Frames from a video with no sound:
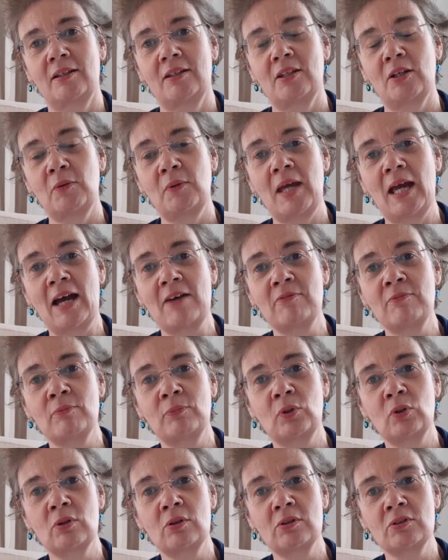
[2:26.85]
that we
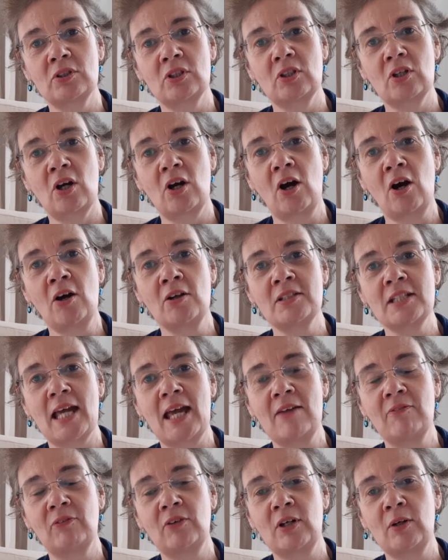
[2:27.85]
haven't brought to God
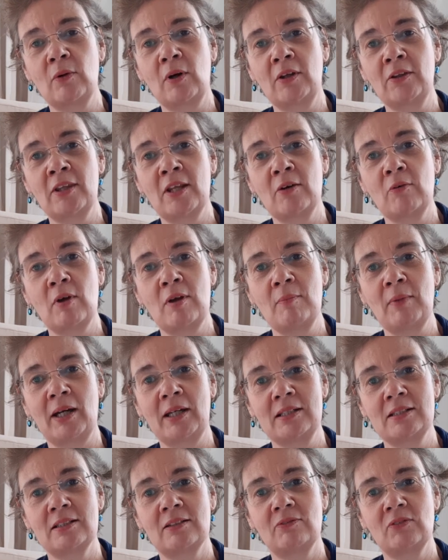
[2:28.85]
everyone that we
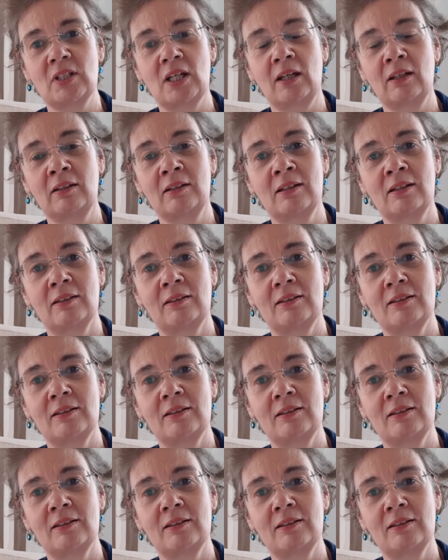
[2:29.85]
might have done.